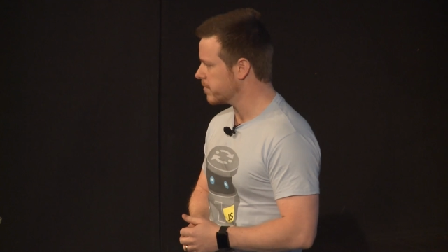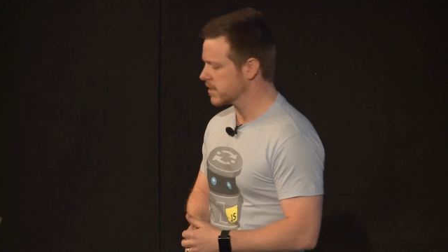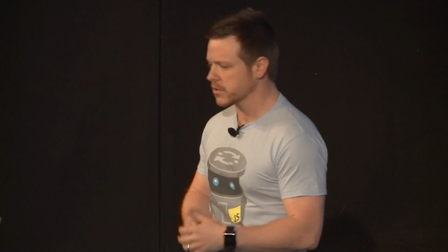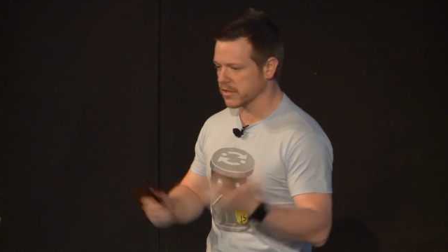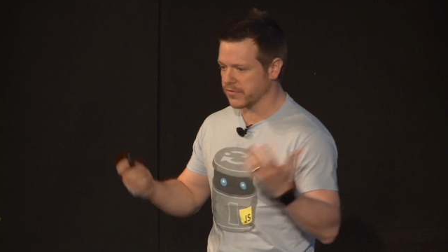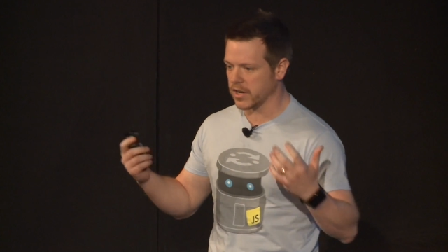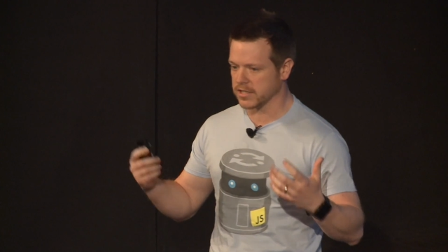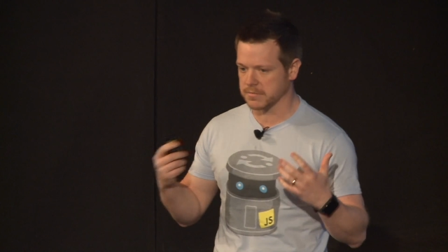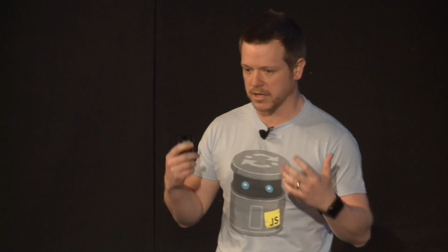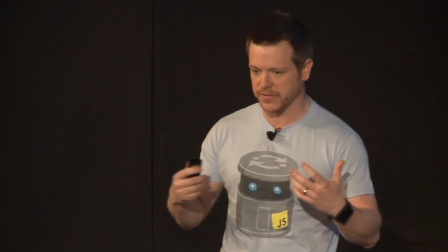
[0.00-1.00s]
this
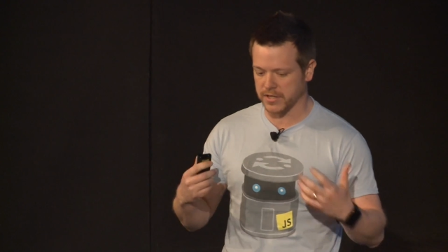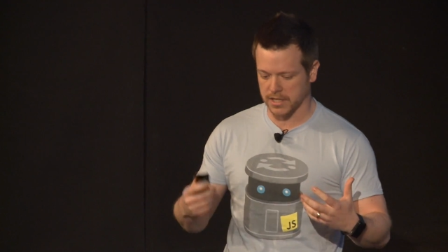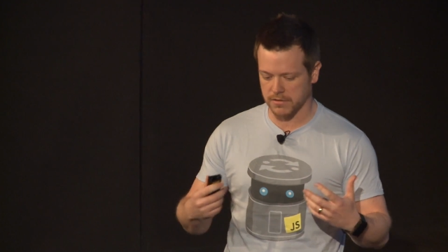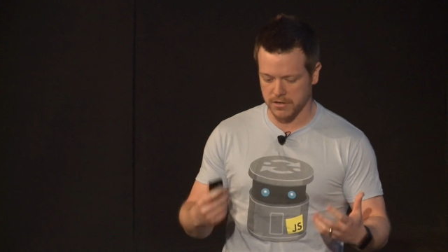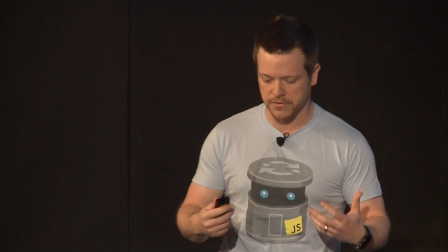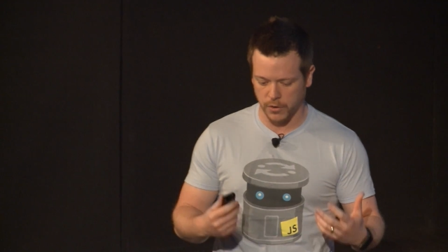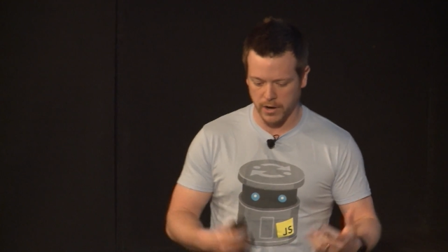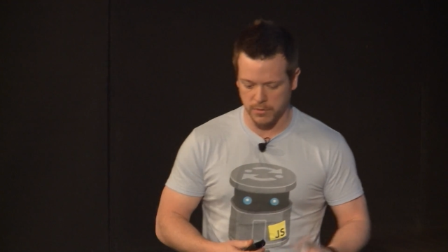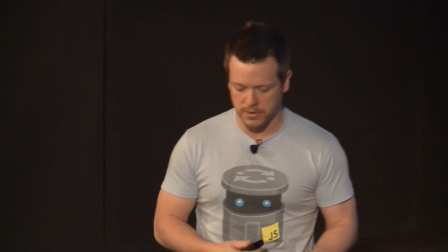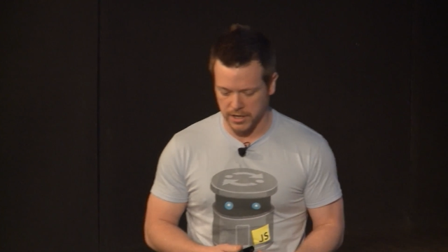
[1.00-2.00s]
was my first kind of real
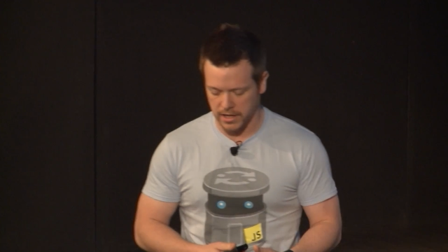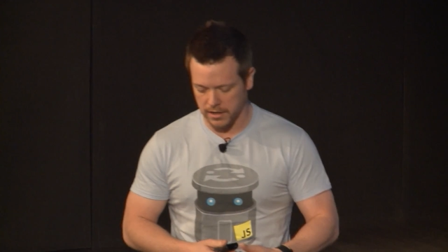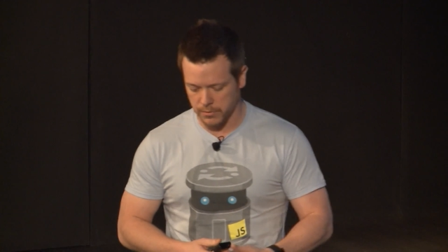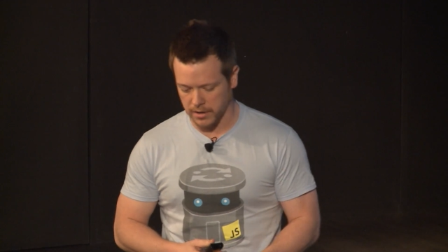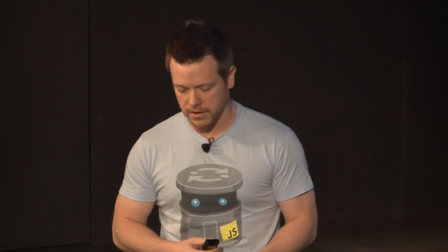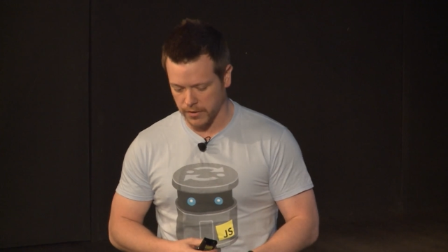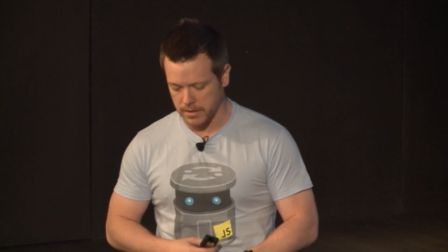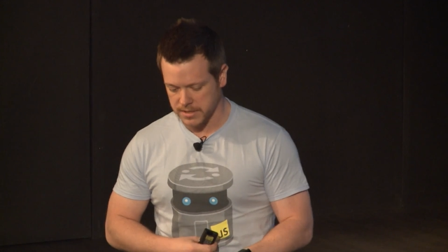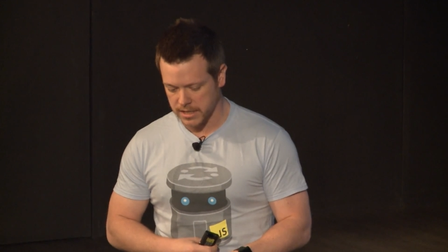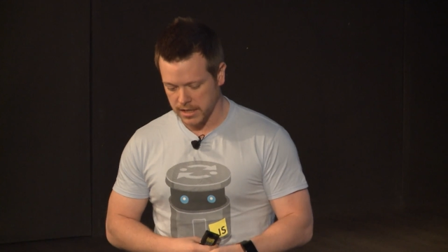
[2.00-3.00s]
foray with iframes.